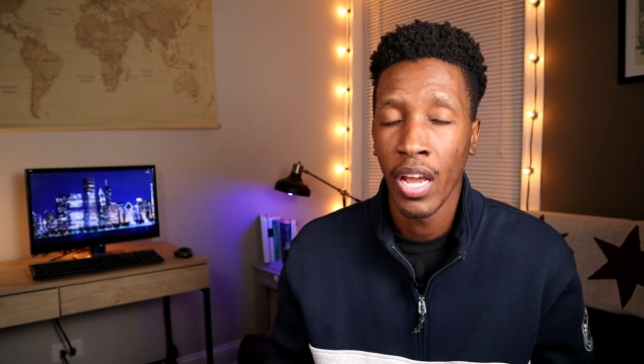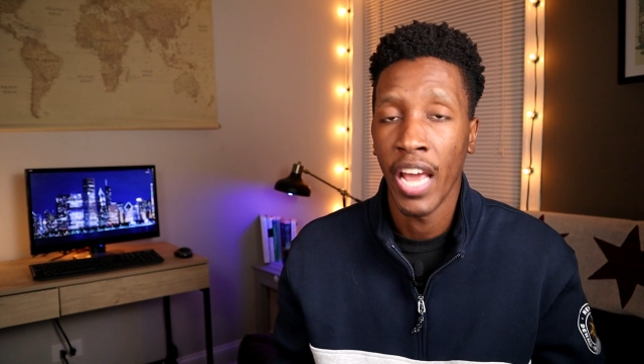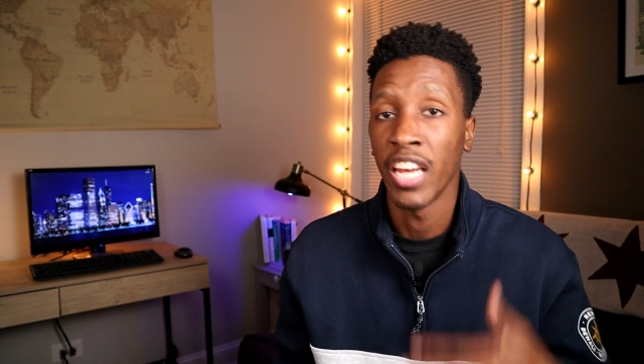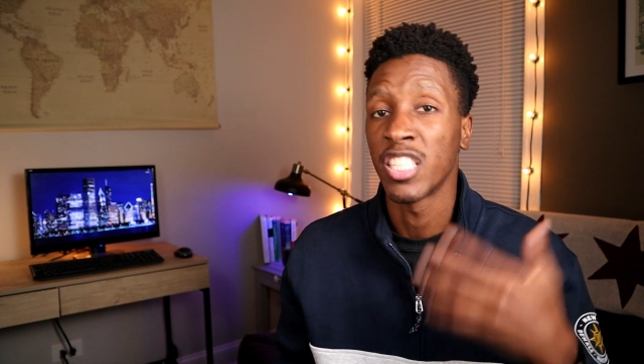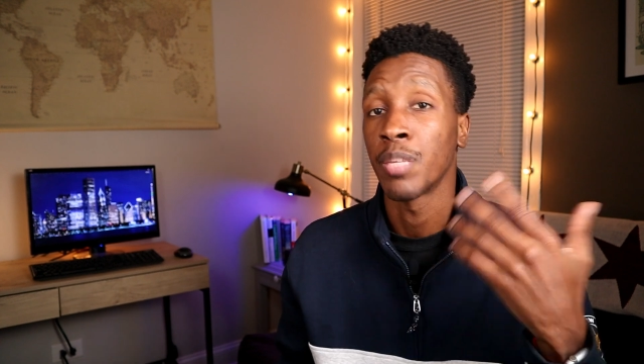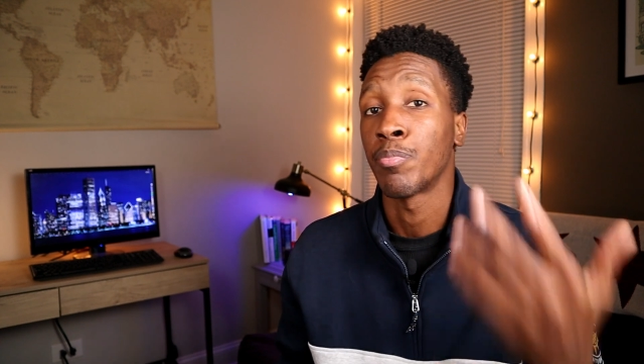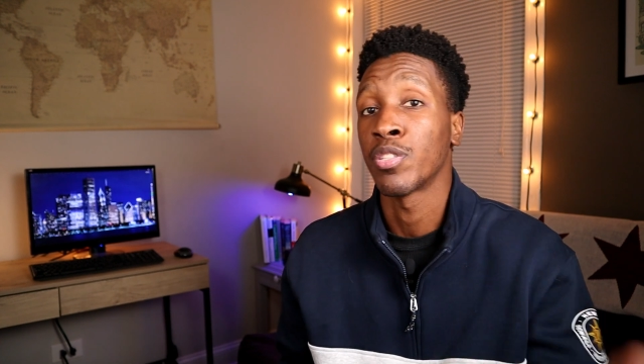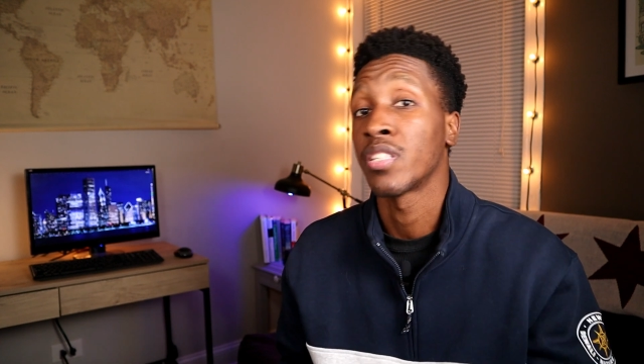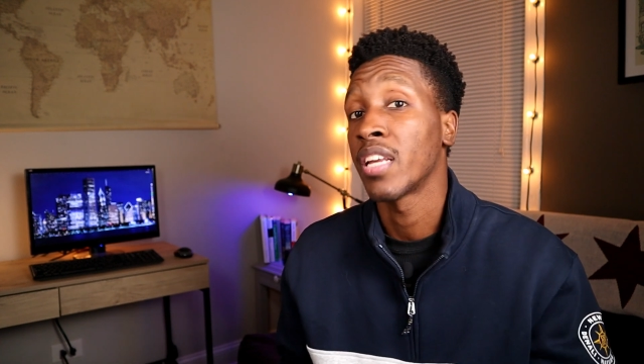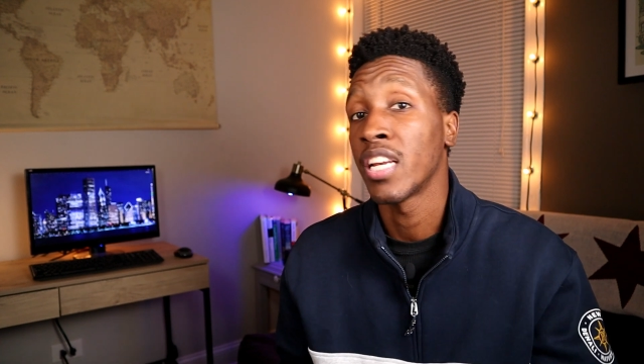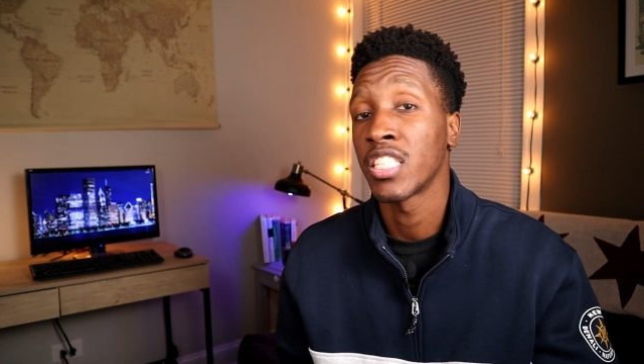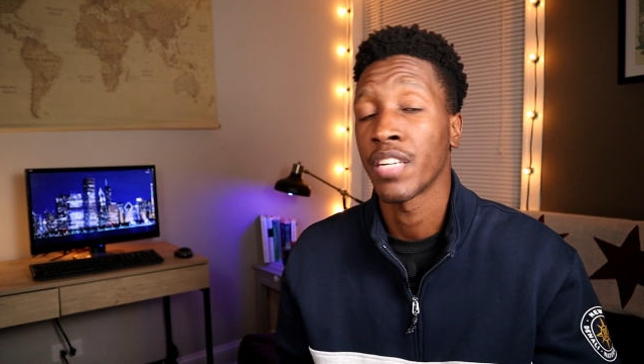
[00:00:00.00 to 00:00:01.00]
And it's a
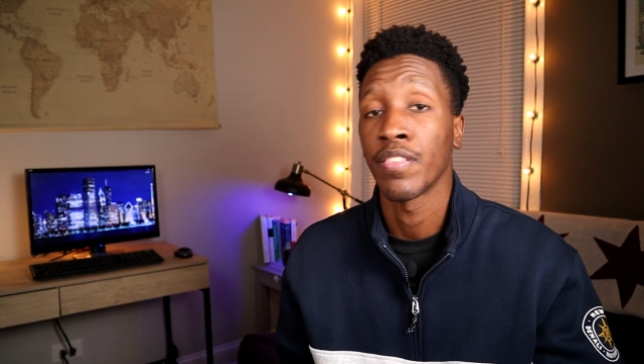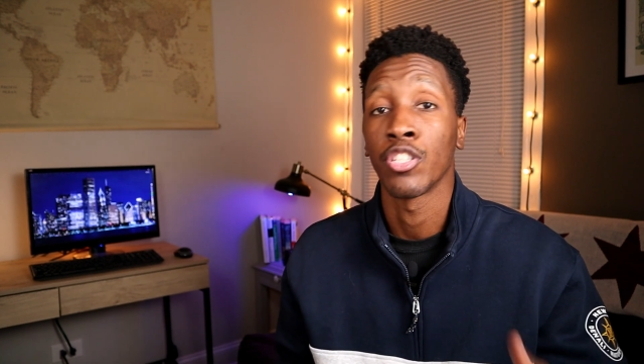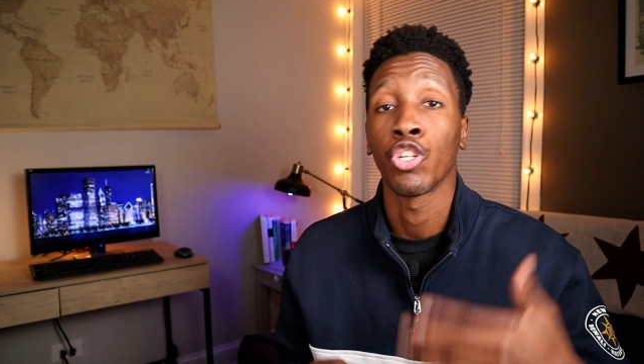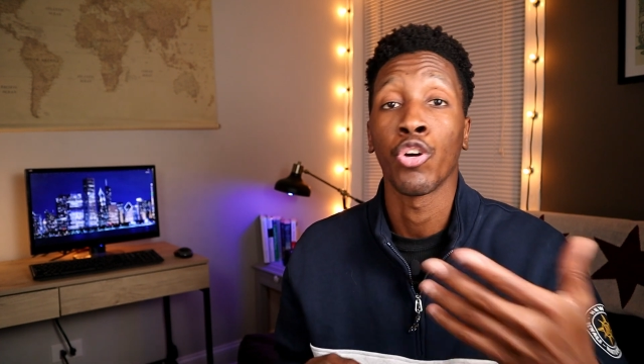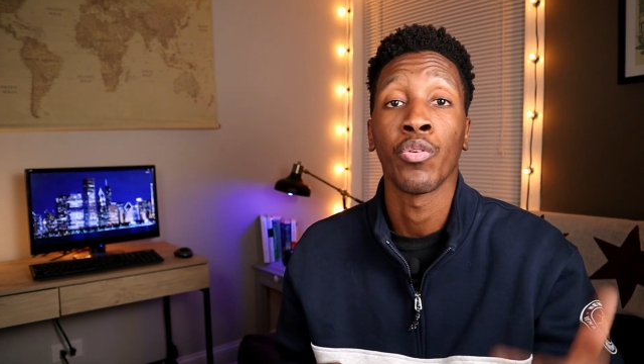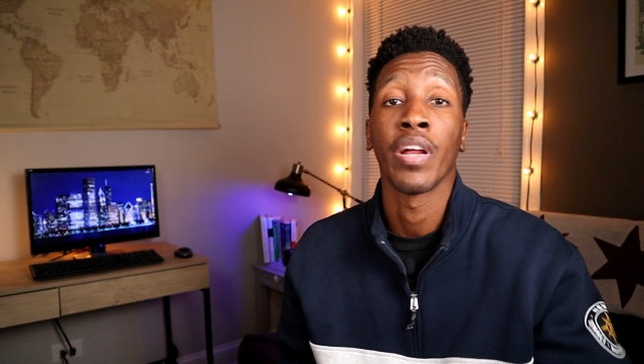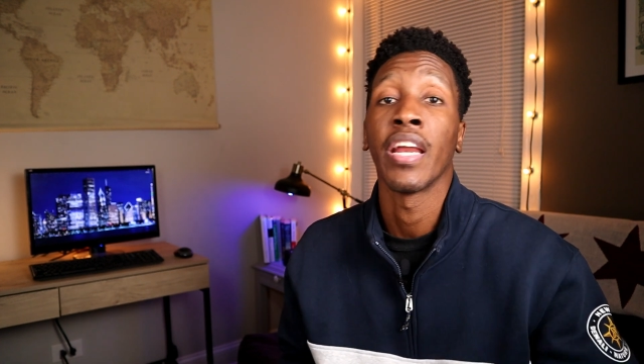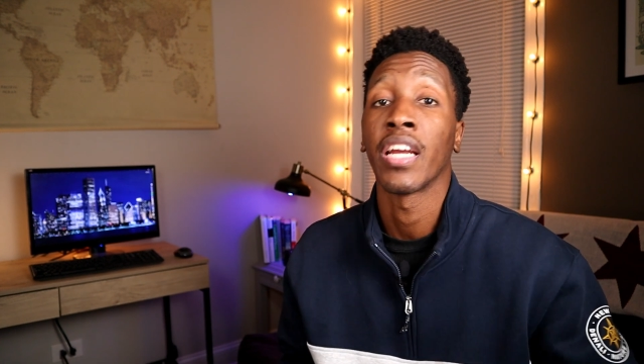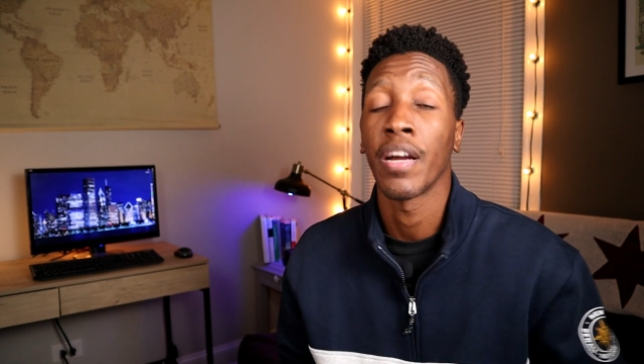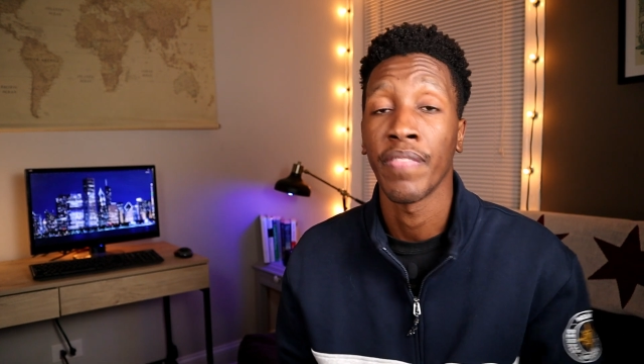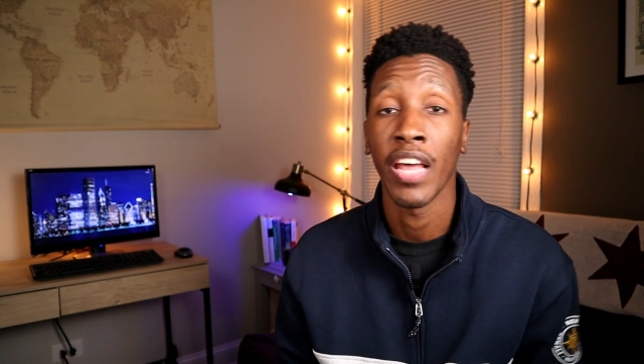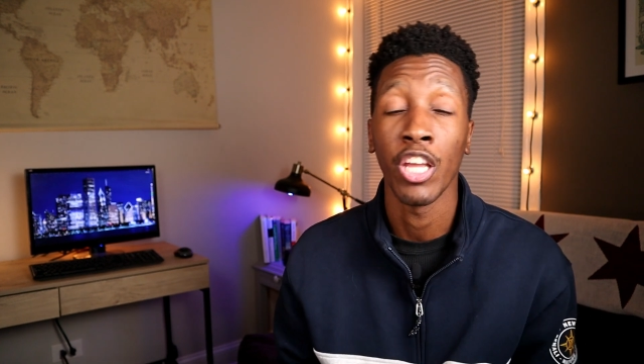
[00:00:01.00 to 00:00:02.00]
percentage of the total
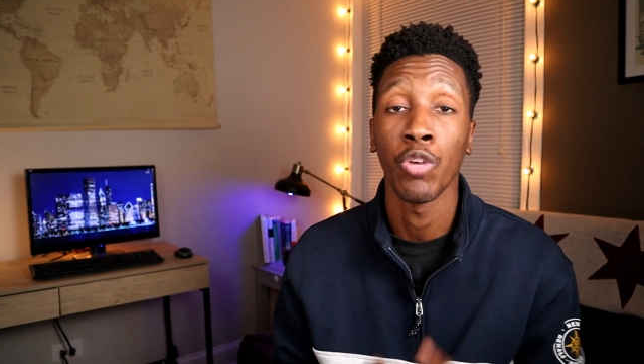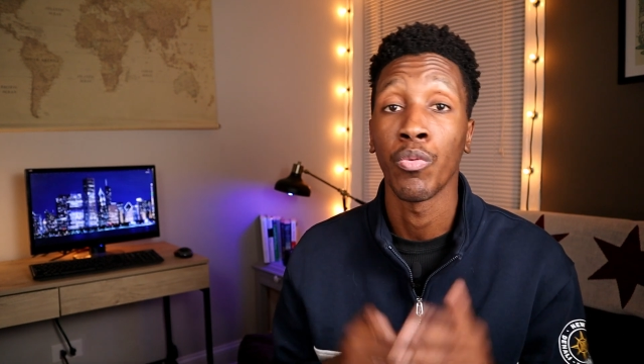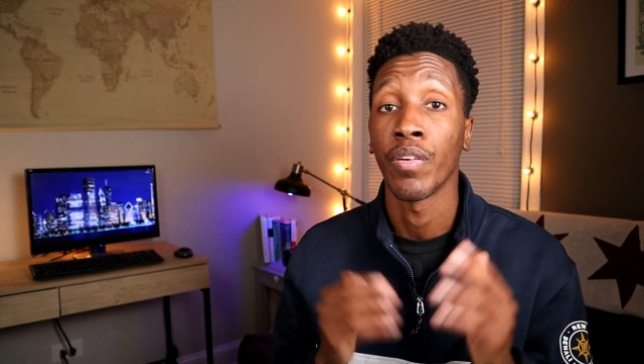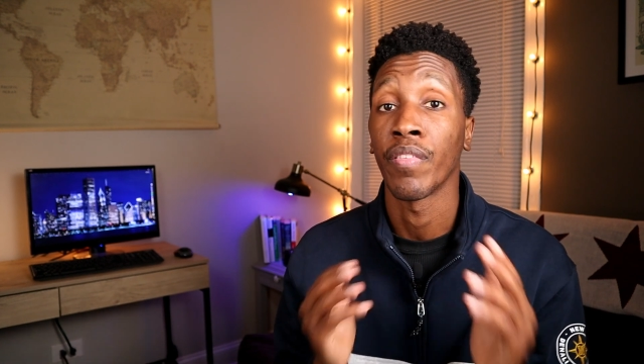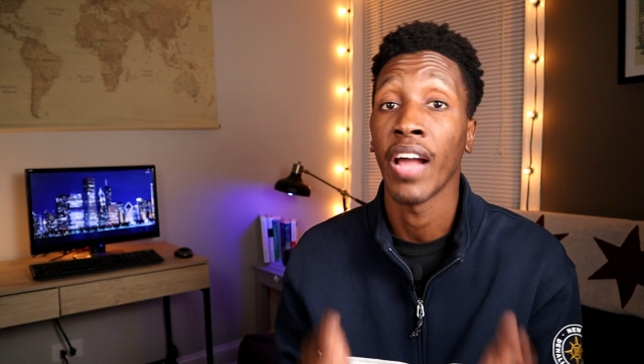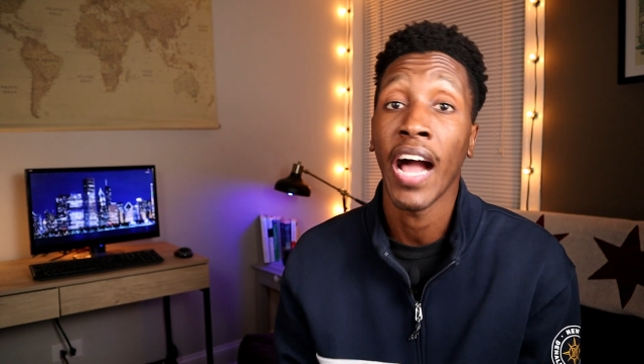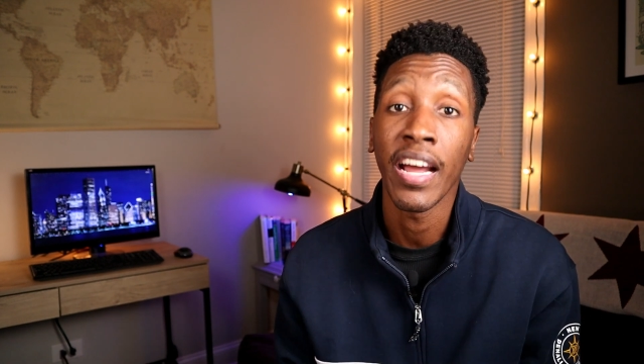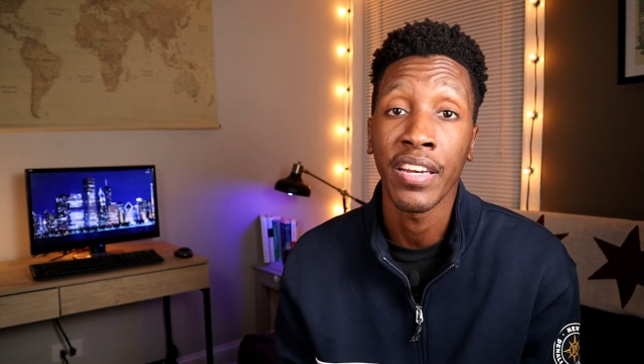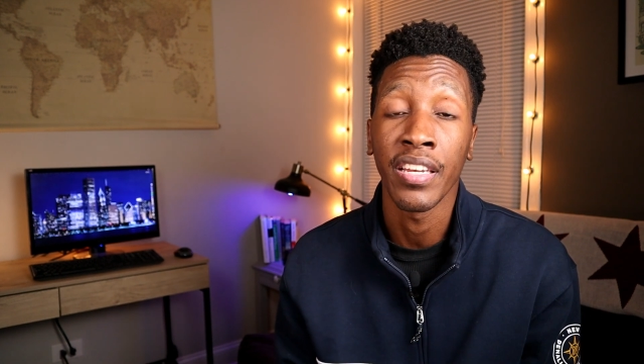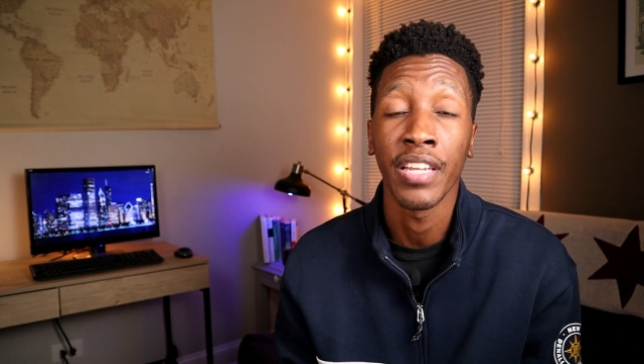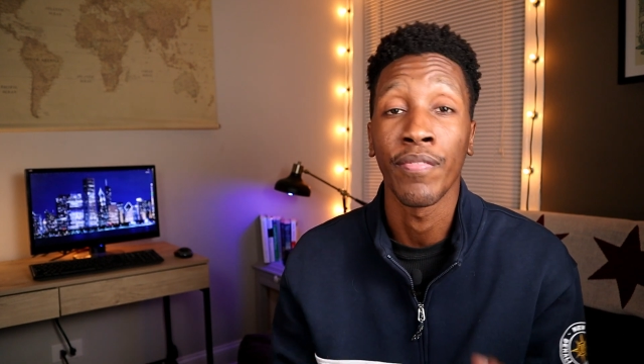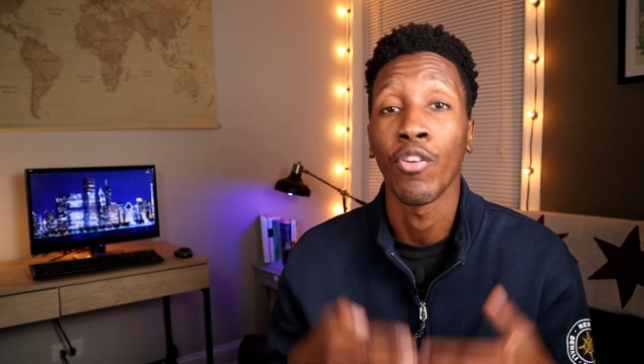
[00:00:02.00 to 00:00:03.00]
income that you would have
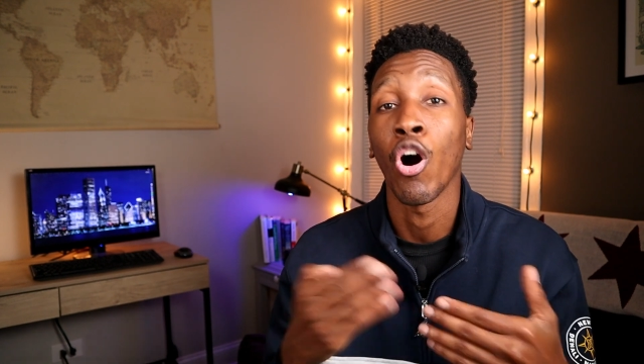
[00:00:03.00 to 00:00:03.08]
gotten if